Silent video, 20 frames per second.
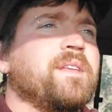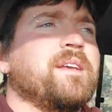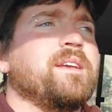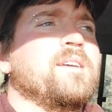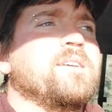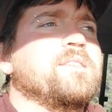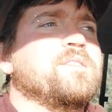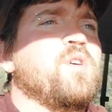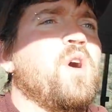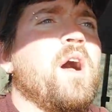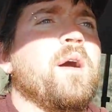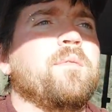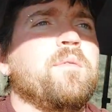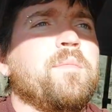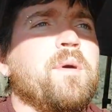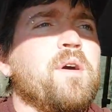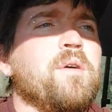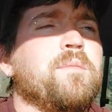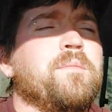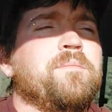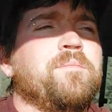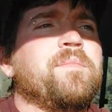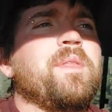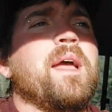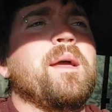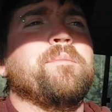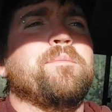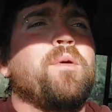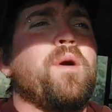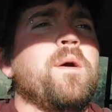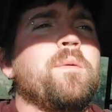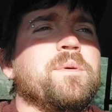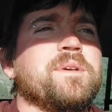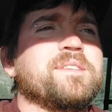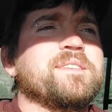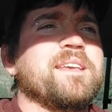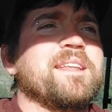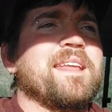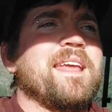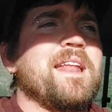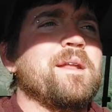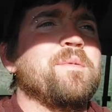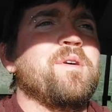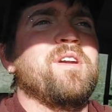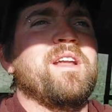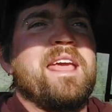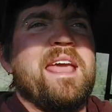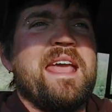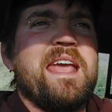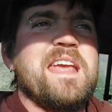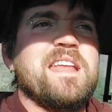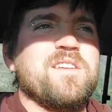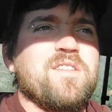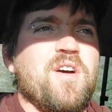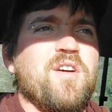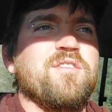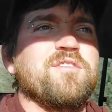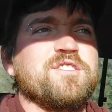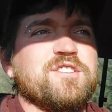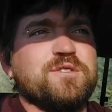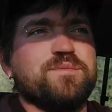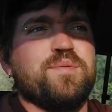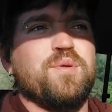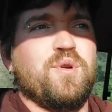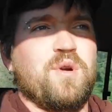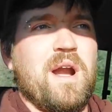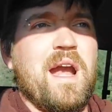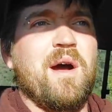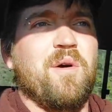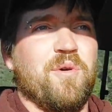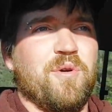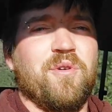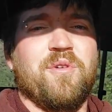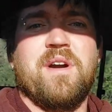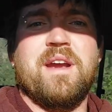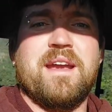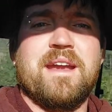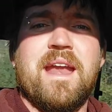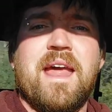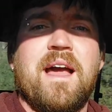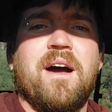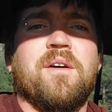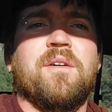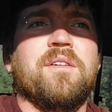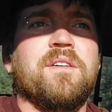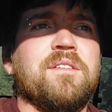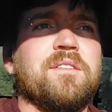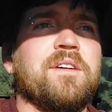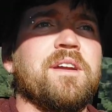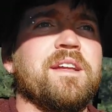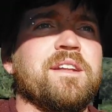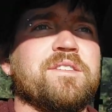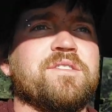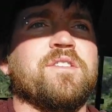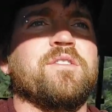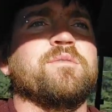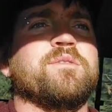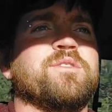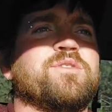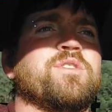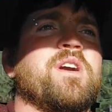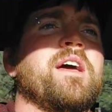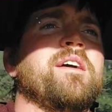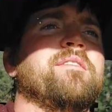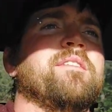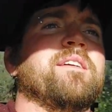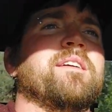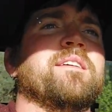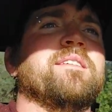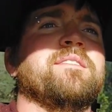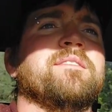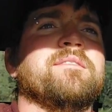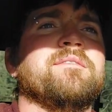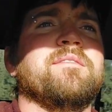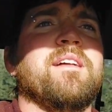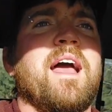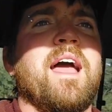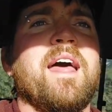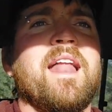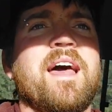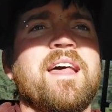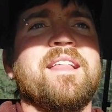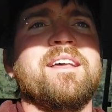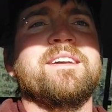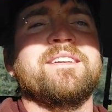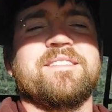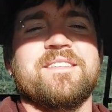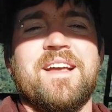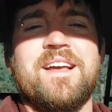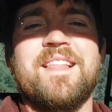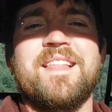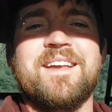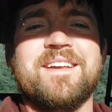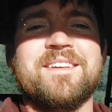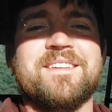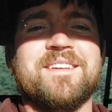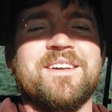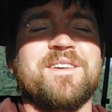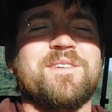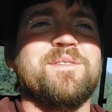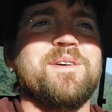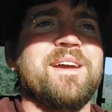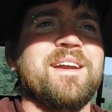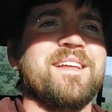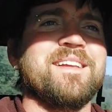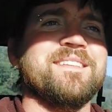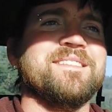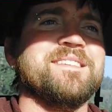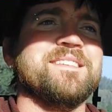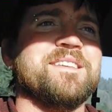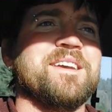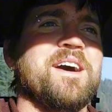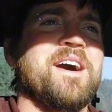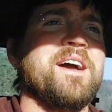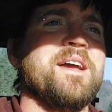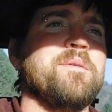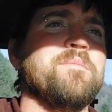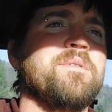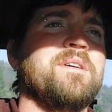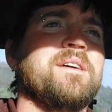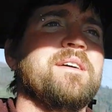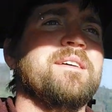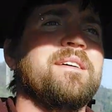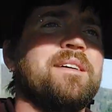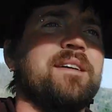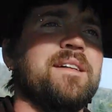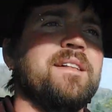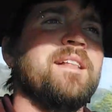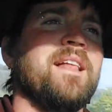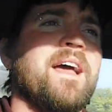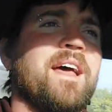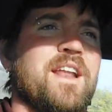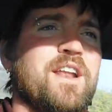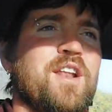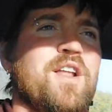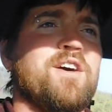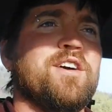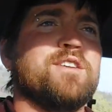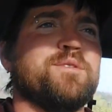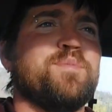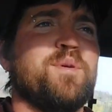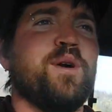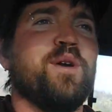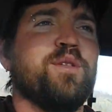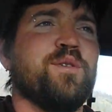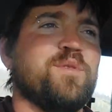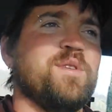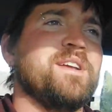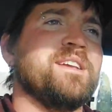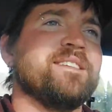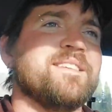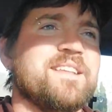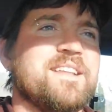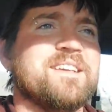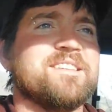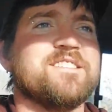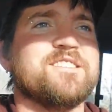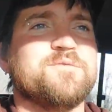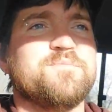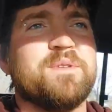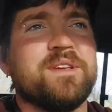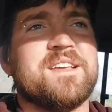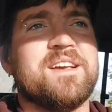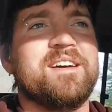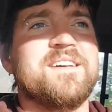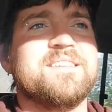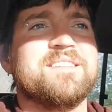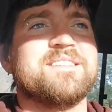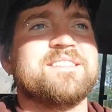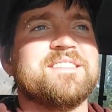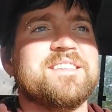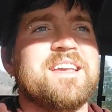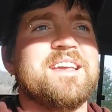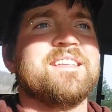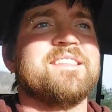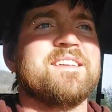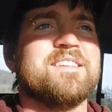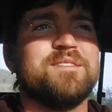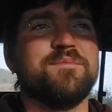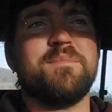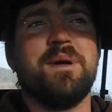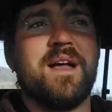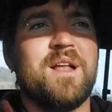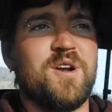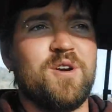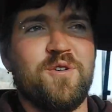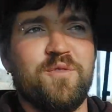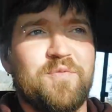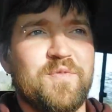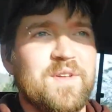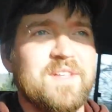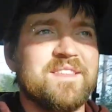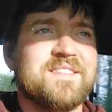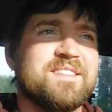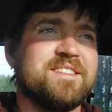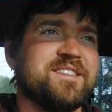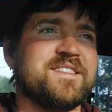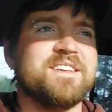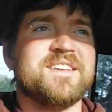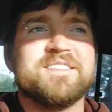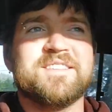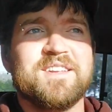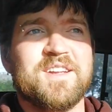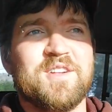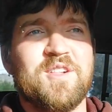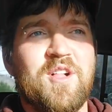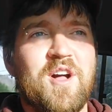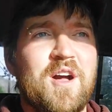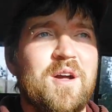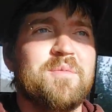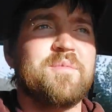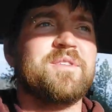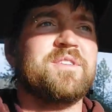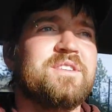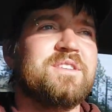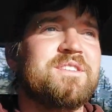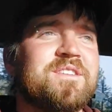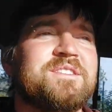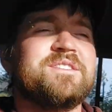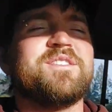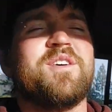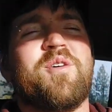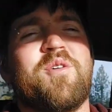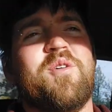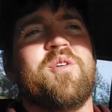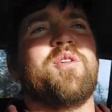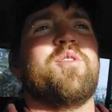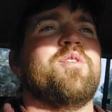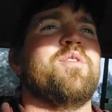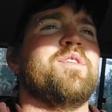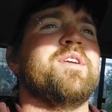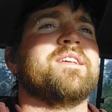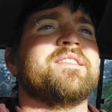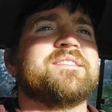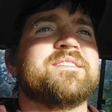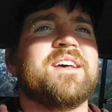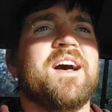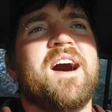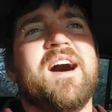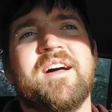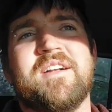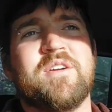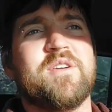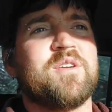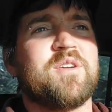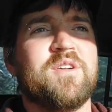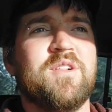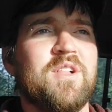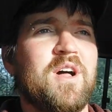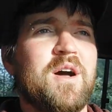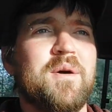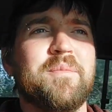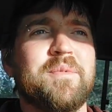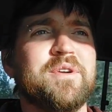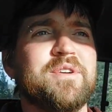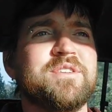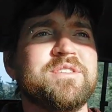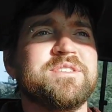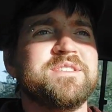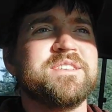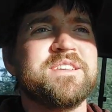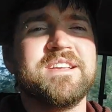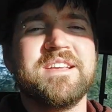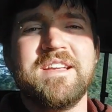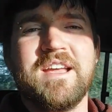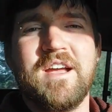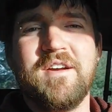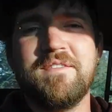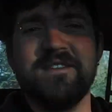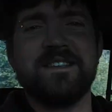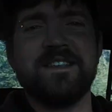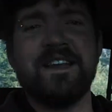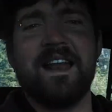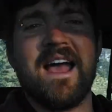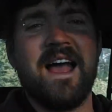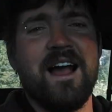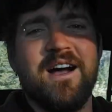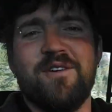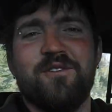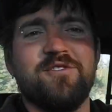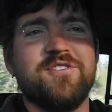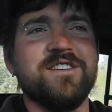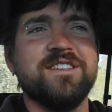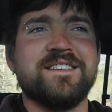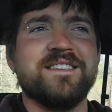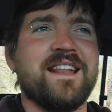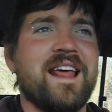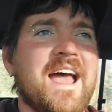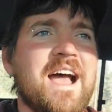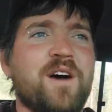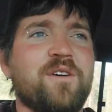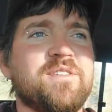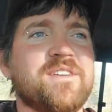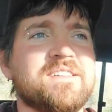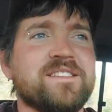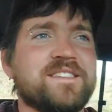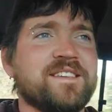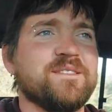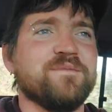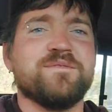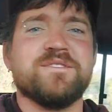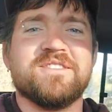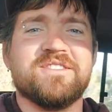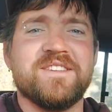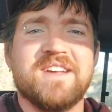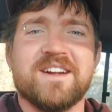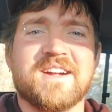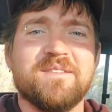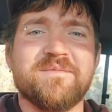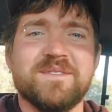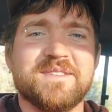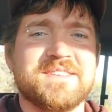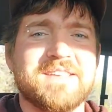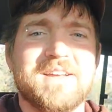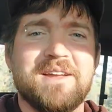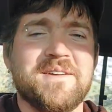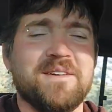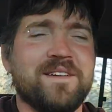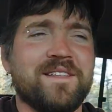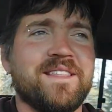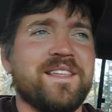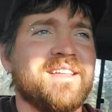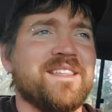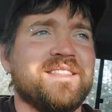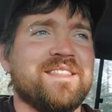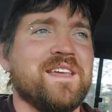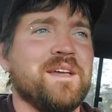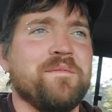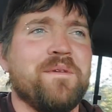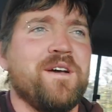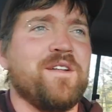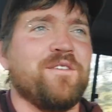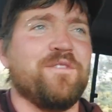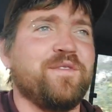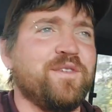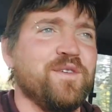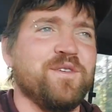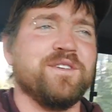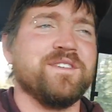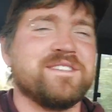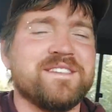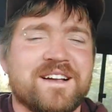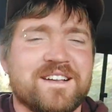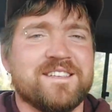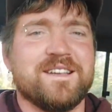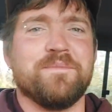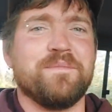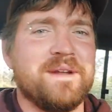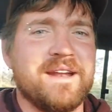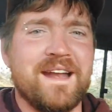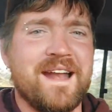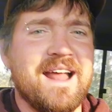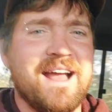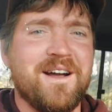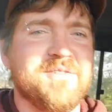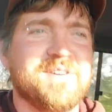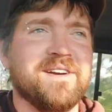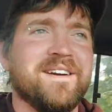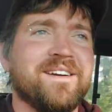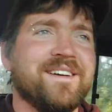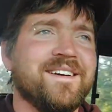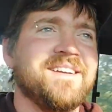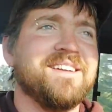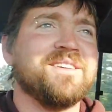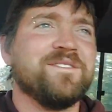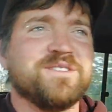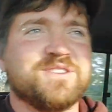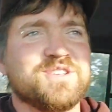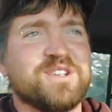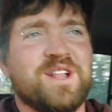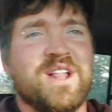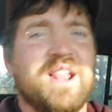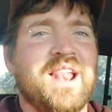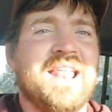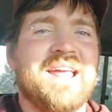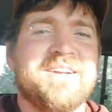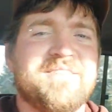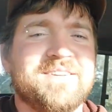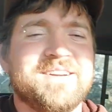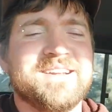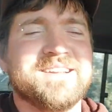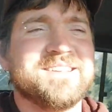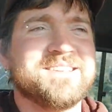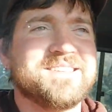So I'm probably sitting at about $8 per hour right now in terms of driving. And I like equating it to time. And a large part of the reason is because it doesn't matter if it's 60 kilometers or it's 100 kilometers. If it's an hour, it's an hour, and it seems to suck up the amount of fuel it sucks up in an hour, which is hilarious.